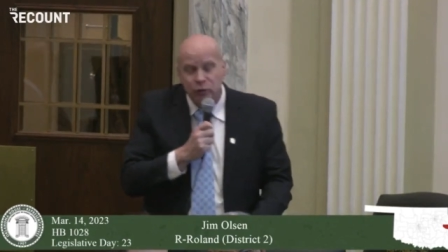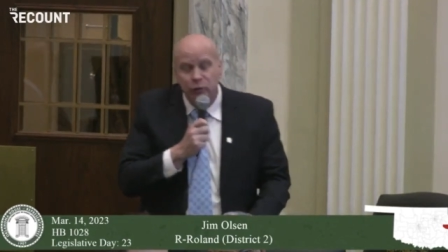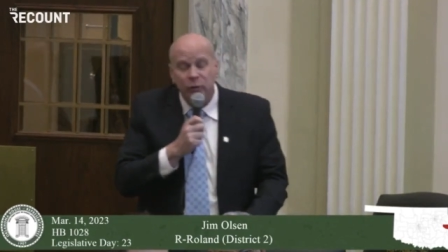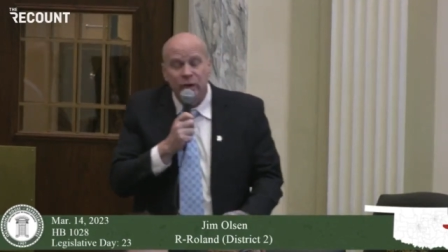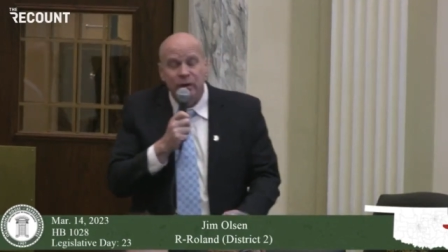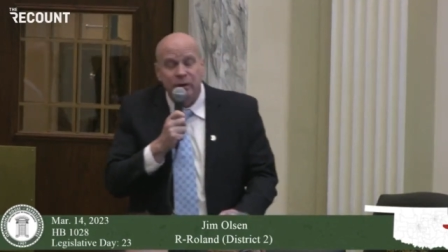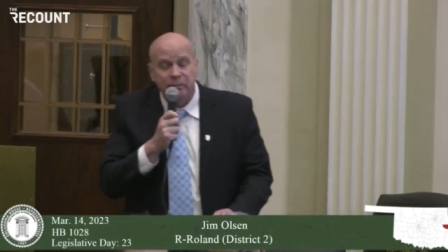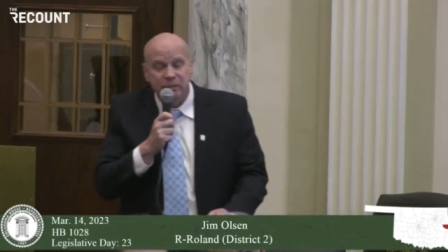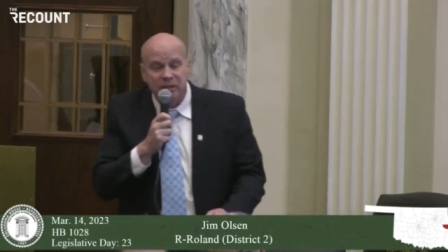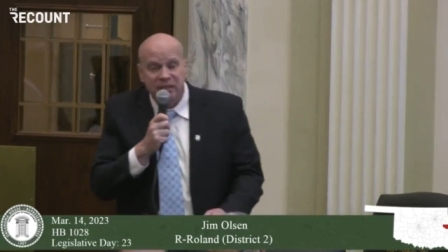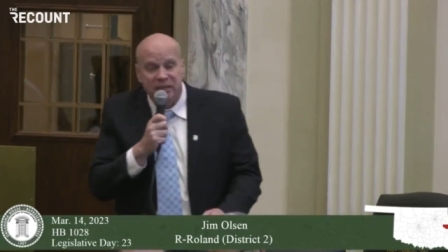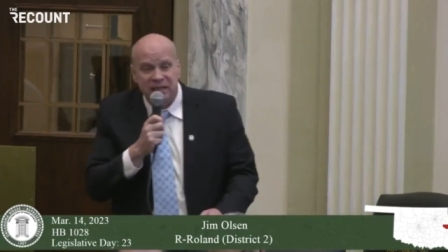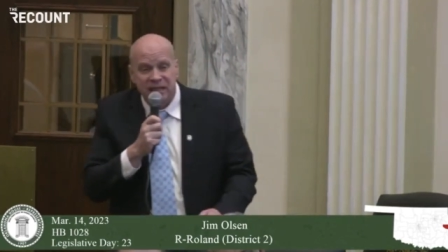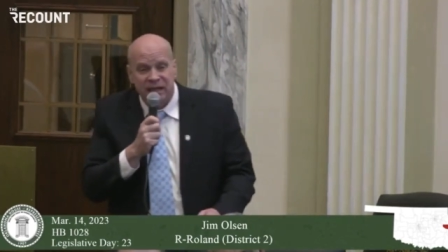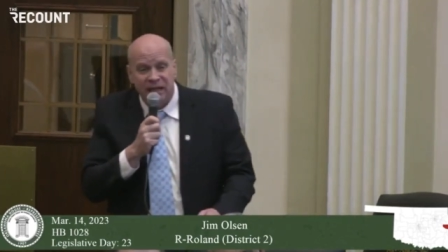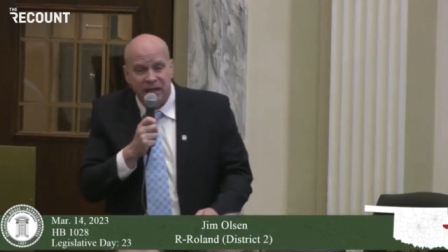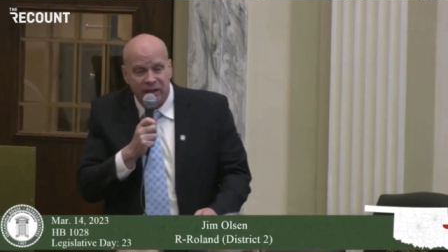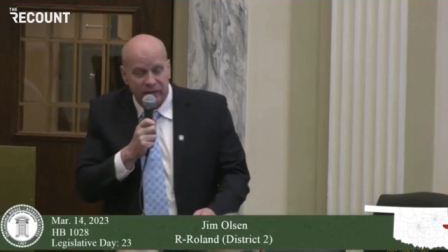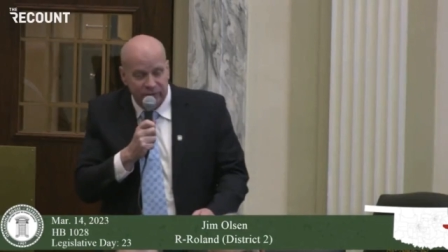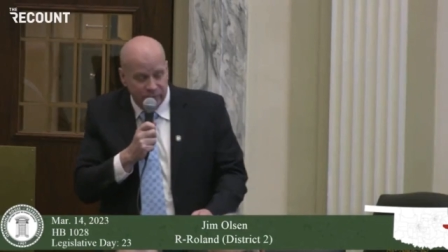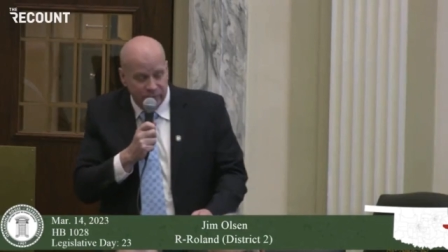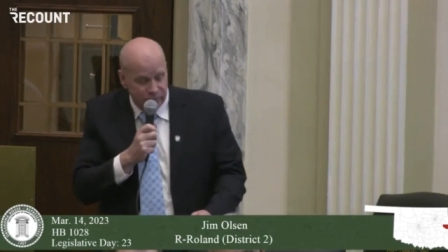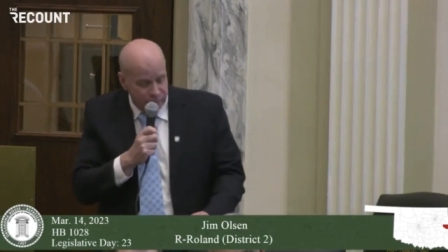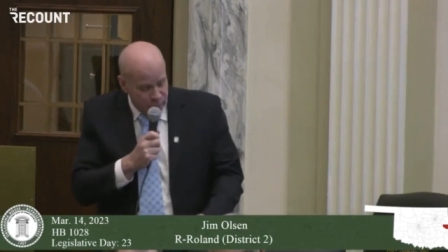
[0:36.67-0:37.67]
to
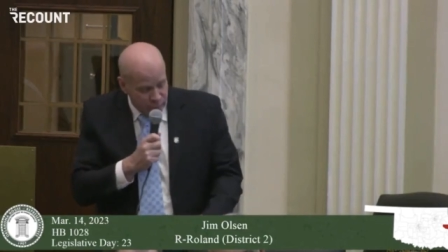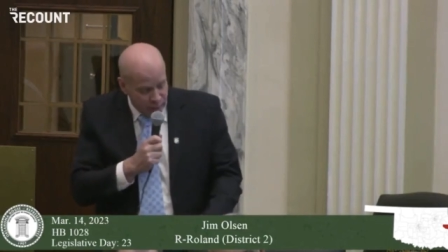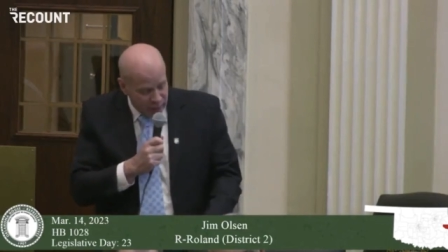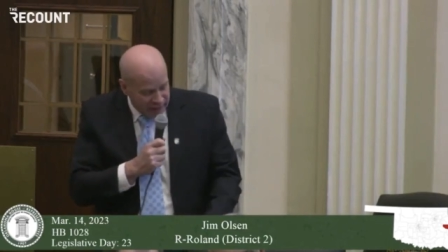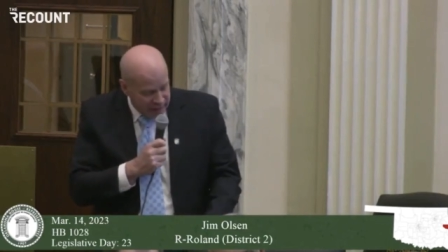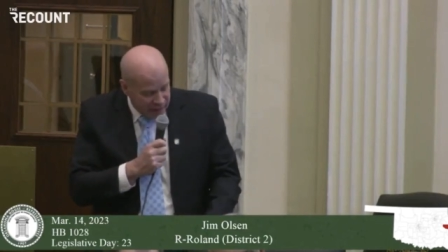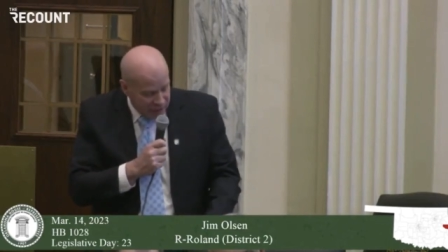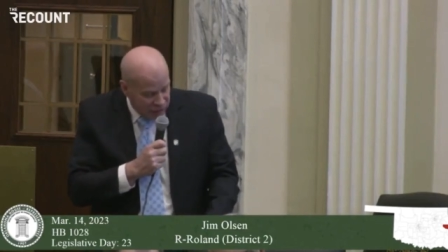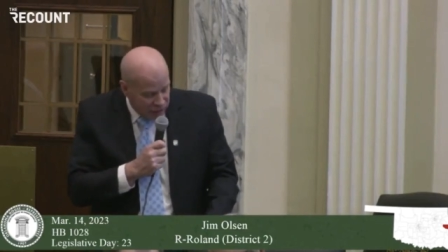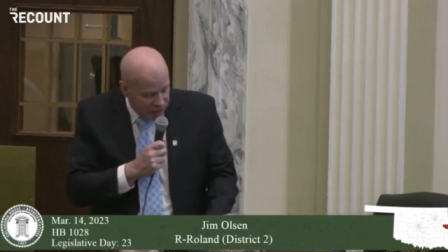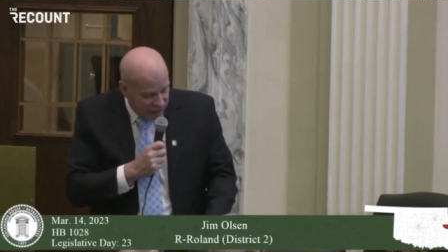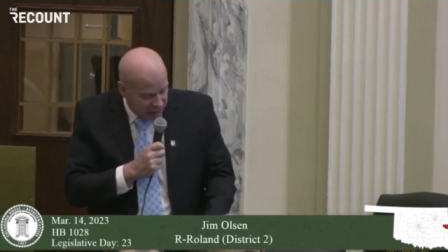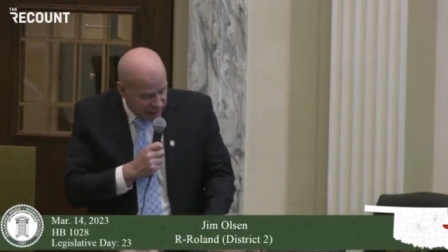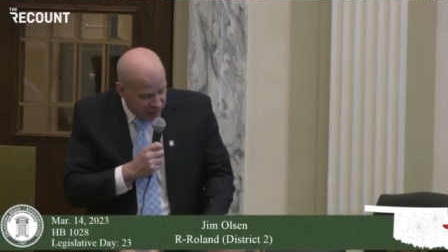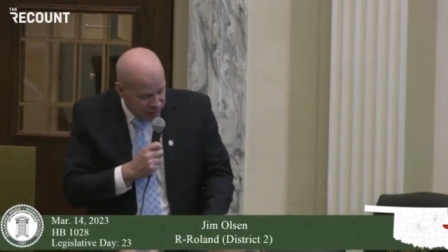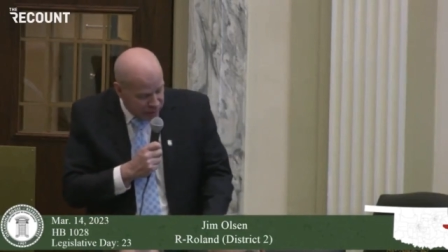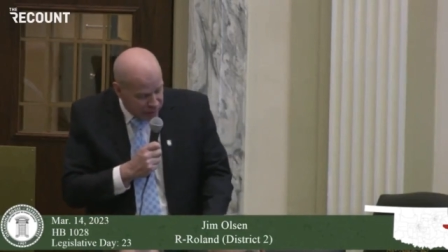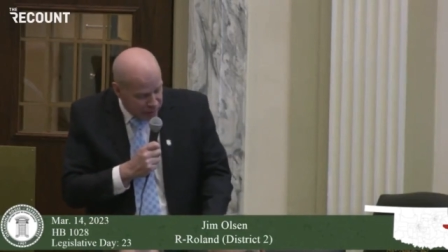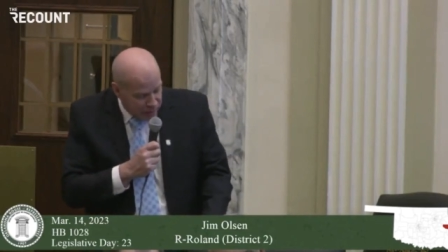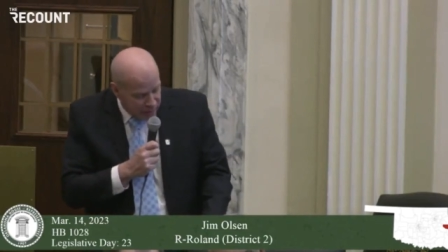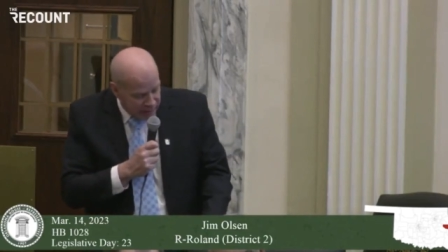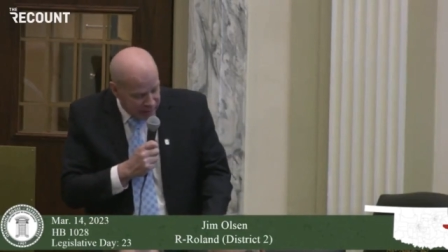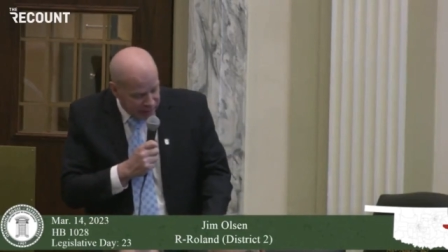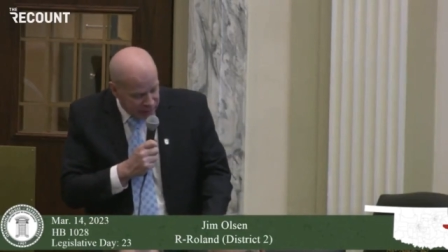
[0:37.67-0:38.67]
himself bringeth his
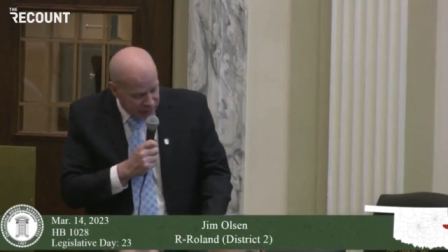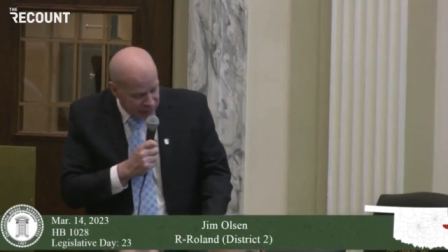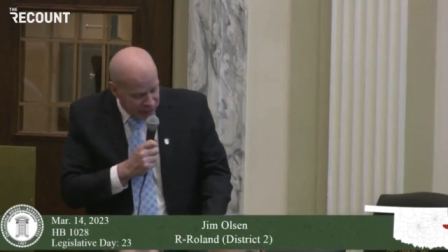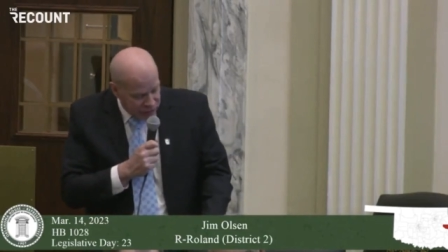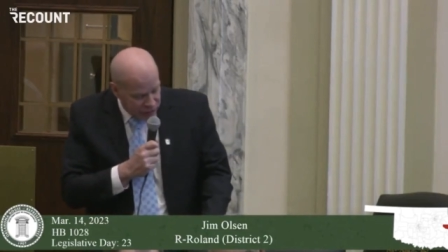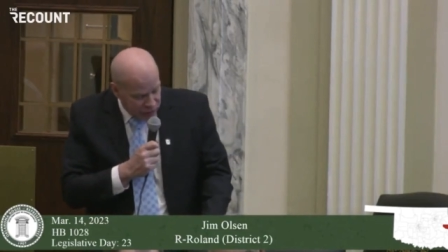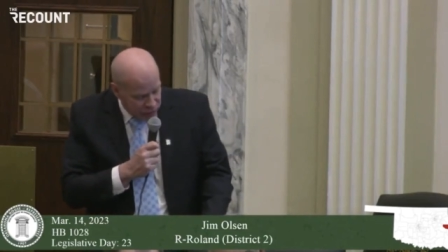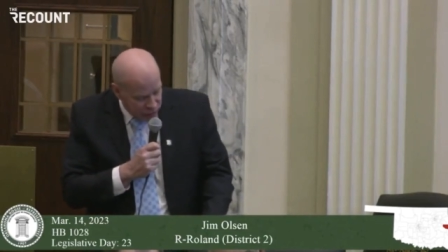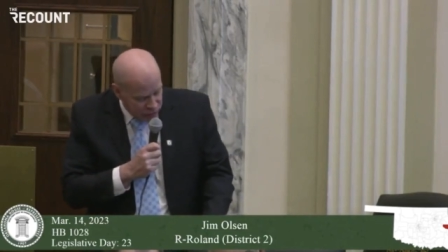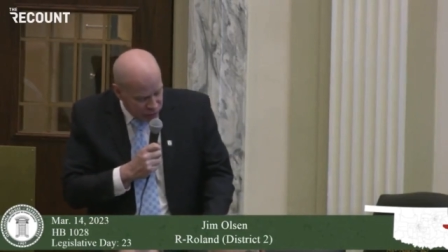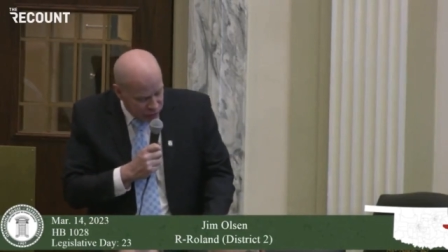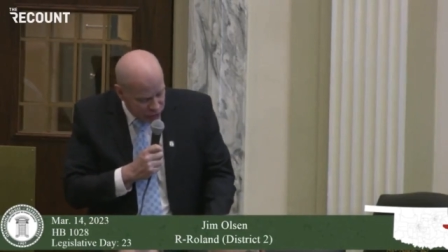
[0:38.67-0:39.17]
mother to